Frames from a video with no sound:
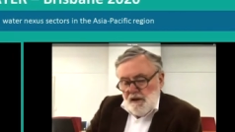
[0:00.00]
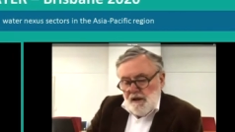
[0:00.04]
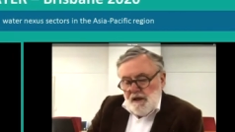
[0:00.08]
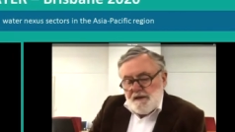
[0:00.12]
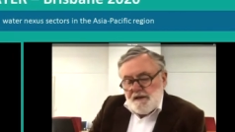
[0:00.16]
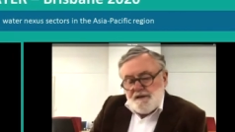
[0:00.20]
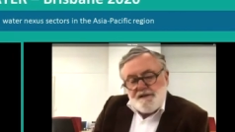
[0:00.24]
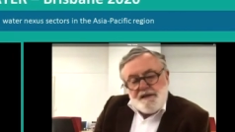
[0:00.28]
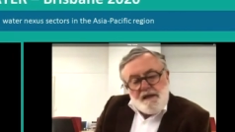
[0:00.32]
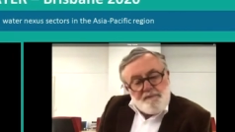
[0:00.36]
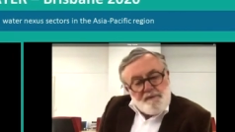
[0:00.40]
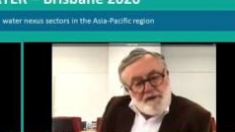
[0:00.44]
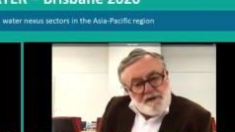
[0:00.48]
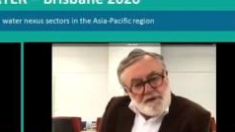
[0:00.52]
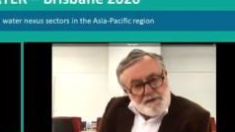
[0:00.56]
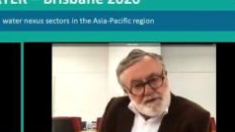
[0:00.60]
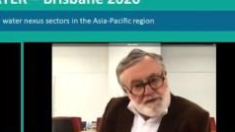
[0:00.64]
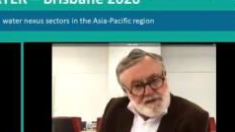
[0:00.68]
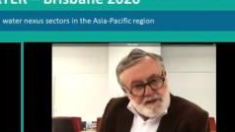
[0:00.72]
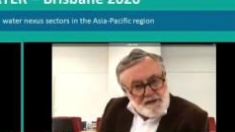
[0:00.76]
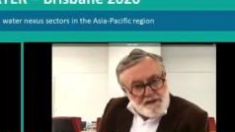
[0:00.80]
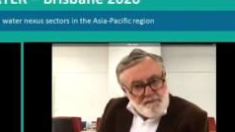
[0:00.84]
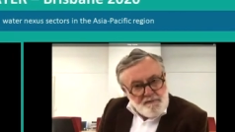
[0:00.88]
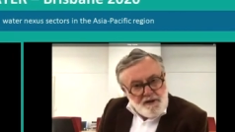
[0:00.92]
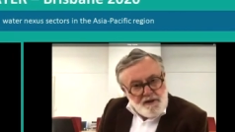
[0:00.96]
As someone
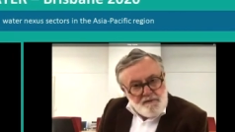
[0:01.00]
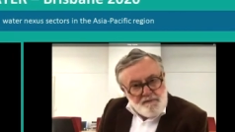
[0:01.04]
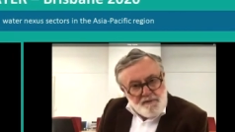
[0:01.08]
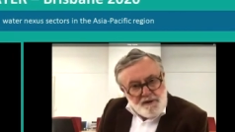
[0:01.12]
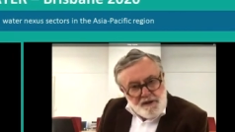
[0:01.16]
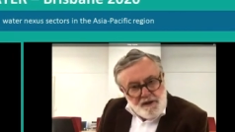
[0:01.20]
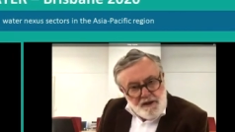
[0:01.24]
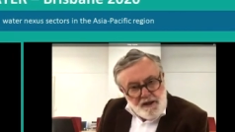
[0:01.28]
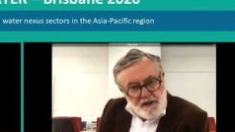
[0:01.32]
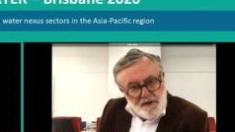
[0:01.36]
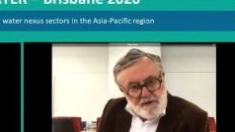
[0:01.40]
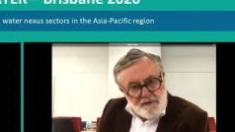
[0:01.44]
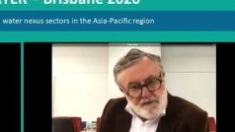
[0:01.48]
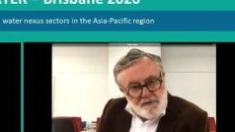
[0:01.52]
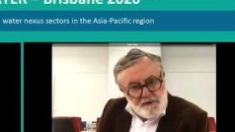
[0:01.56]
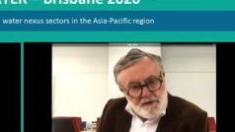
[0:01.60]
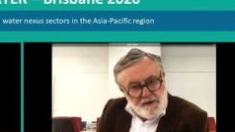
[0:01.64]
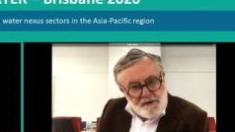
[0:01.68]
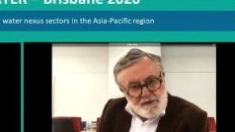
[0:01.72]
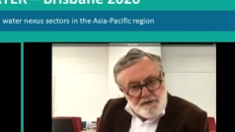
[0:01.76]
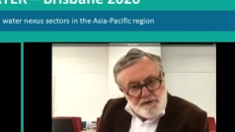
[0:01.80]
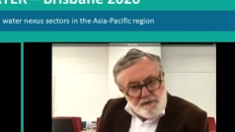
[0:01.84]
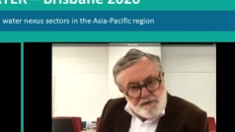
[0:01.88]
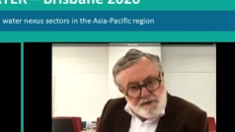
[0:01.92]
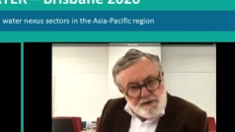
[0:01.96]
else said a moment ago,
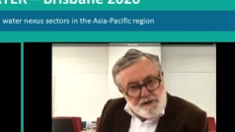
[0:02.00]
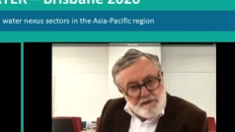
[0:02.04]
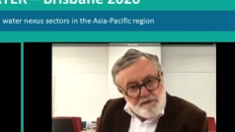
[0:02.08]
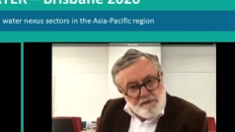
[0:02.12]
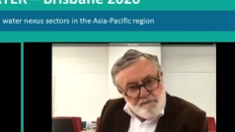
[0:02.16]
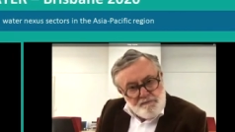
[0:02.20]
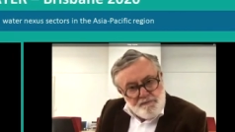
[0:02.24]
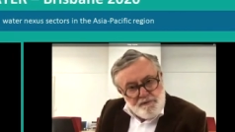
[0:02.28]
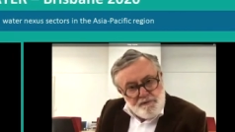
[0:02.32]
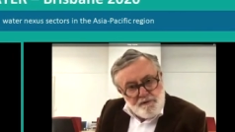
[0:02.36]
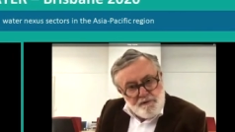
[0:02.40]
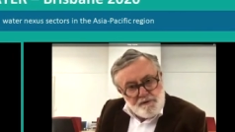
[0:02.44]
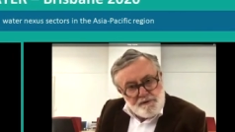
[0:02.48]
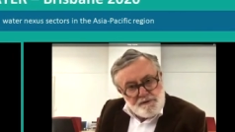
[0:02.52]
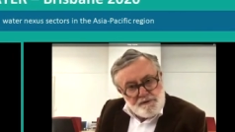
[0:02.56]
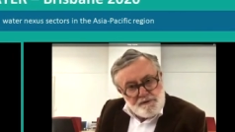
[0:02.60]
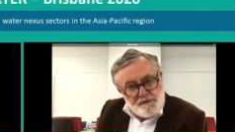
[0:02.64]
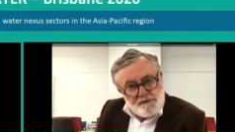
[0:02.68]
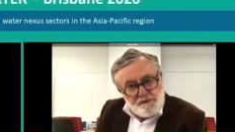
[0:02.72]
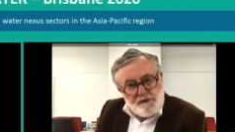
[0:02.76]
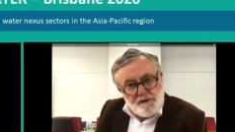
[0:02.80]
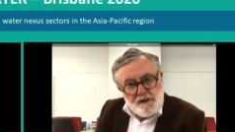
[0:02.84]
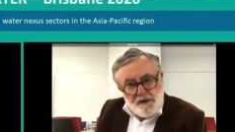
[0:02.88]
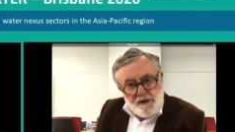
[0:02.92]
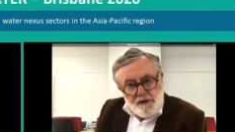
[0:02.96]
it's also
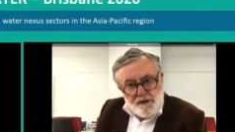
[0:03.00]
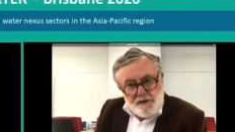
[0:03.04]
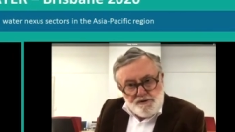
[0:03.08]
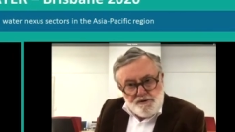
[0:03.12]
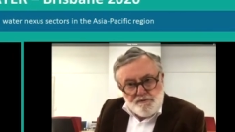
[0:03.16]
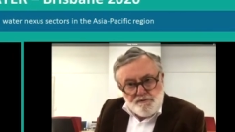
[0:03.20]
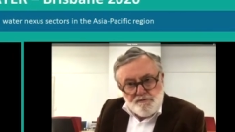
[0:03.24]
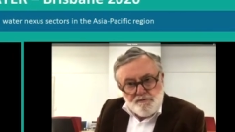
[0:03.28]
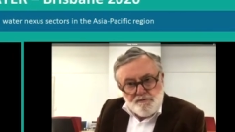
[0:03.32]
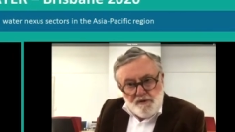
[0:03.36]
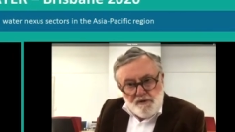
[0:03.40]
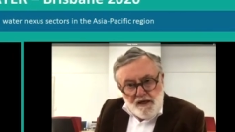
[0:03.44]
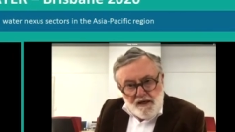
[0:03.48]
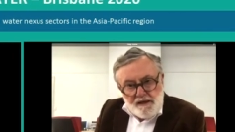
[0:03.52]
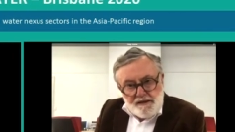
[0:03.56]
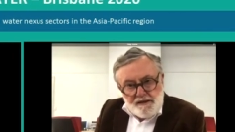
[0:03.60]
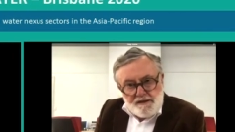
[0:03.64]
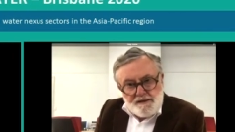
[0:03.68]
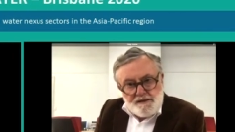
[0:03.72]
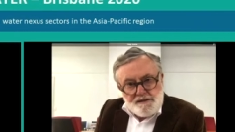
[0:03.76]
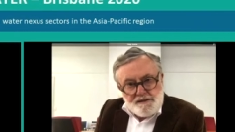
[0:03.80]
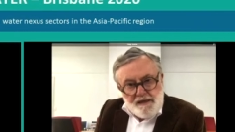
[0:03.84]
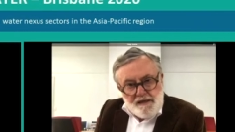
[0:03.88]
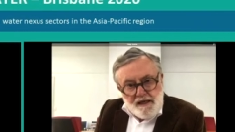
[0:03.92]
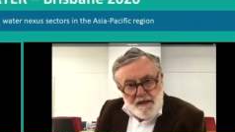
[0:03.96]
important to
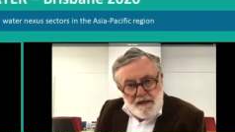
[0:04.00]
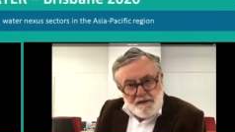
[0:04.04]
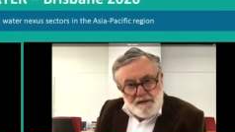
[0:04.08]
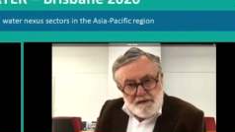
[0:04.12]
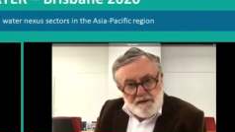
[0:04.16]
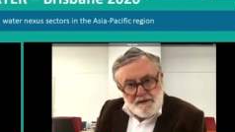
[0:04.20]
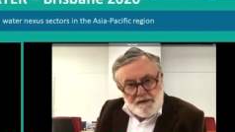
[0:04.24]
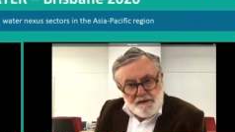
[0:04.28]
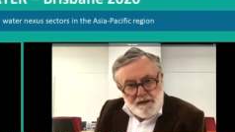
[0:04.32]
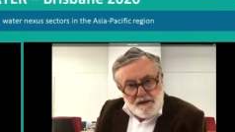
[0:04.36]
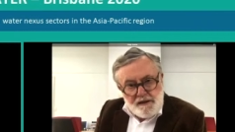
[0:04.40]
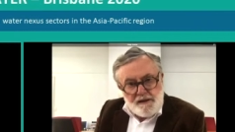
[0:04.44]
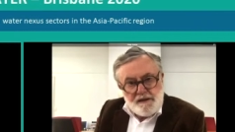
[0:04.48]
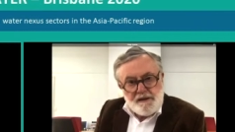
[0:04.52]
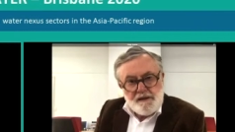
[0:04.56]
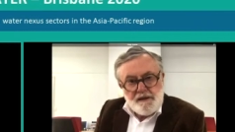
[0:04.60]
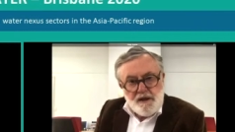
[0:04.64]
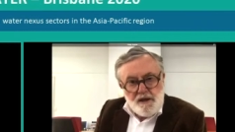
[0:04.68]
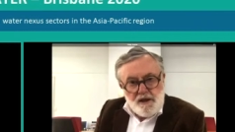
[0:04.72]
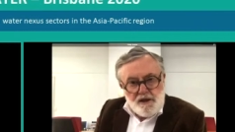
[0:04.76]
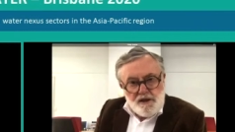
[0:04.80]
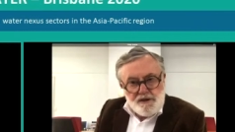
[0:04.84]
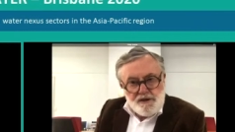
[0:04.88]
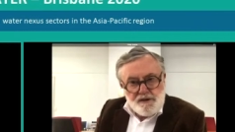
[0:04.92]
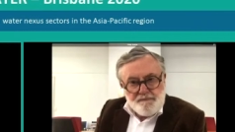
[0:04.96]
understand that
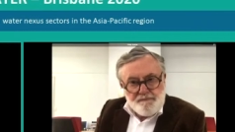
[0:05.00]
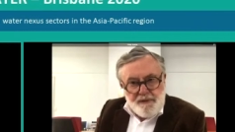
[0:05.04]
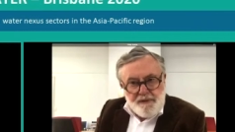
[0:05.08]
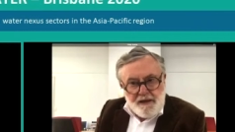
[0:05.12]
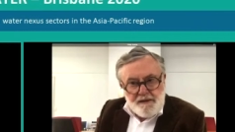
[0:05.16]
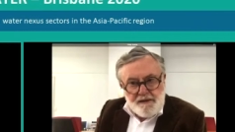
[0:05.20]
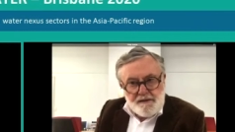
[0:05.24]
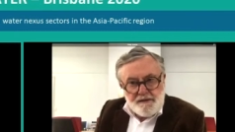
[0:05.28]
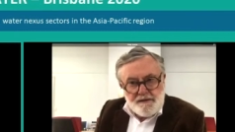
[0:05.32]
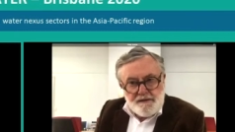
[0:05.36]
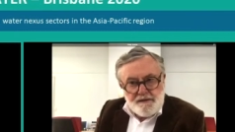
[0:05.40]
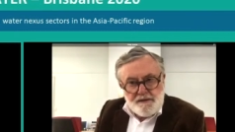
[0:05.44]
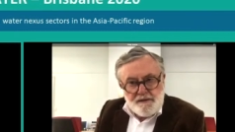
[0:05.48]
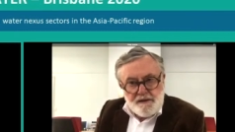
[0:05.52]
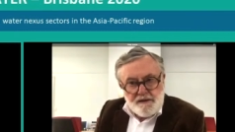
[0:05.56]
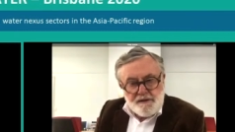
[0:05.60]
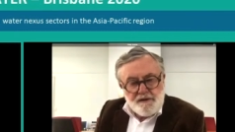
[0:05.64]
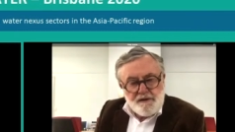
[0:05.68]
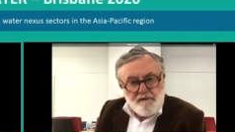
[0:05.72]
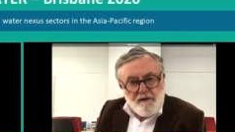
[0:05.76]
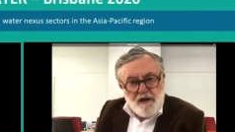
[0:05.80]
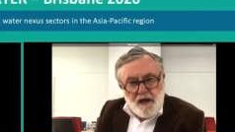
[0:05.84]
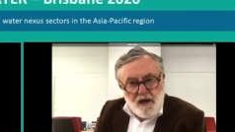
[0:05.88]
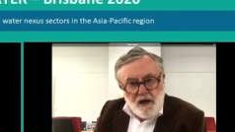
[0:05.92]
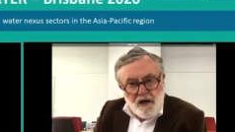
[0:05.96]
that
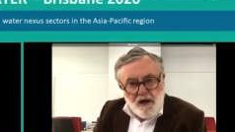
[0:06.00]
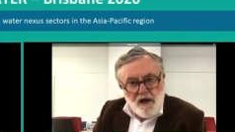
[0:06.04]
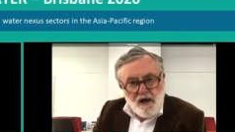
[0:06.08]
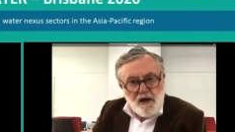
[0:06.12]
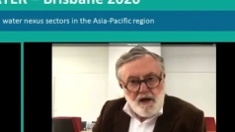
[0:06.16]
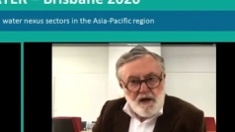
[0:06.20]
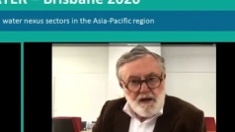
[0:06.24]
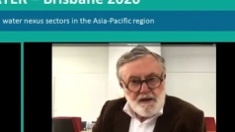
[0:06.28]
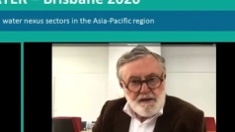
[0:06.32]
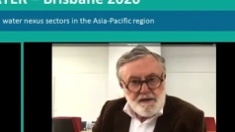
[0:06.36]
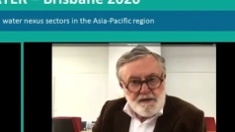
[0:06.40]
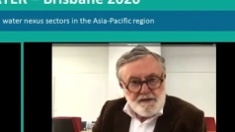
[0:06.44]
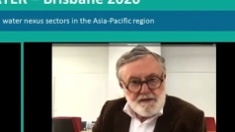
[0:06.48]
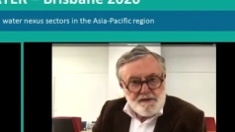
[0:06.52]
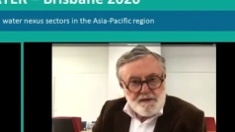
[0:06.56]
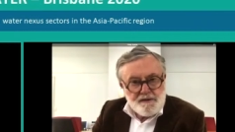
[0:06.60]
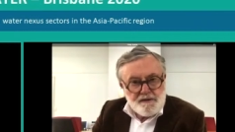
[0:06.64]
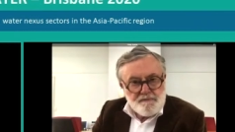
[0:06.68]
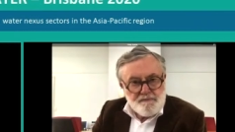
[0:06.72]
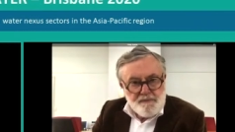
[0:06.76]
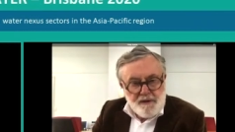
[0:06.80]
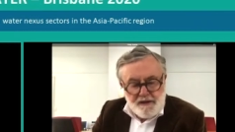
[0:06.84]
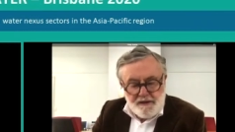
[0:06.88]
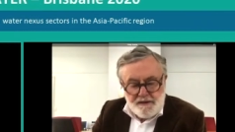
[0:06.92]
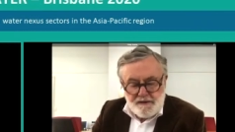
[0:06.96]
there are high
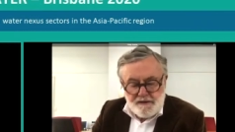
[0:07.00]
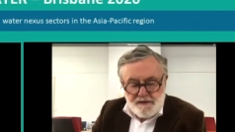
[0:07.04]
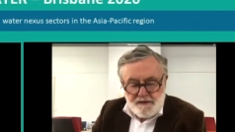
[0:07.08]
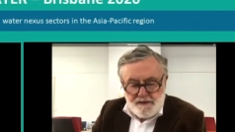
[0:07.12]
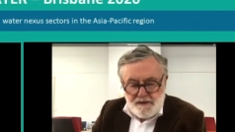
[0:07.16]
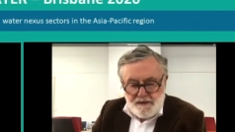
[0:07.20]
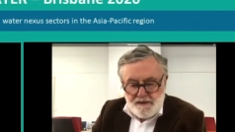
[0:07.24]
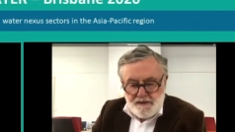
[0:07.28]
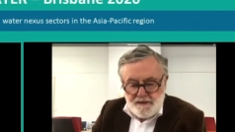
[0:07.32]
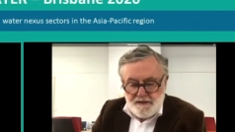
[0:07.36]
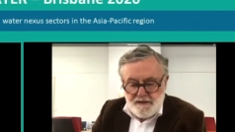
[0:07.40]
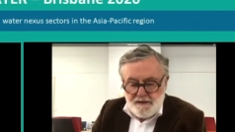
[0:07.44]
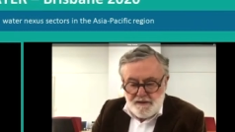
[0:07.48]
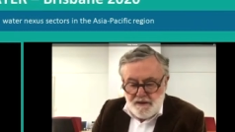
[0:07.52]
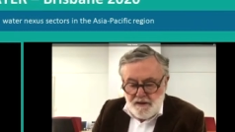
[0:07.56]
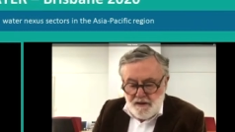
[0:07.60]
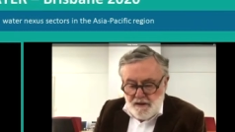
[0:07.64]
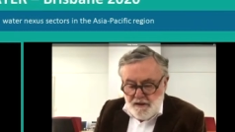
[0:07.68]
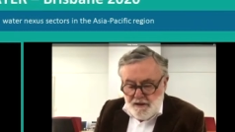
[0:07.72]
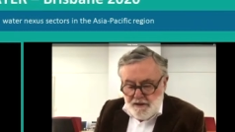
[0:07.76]
interdependencies.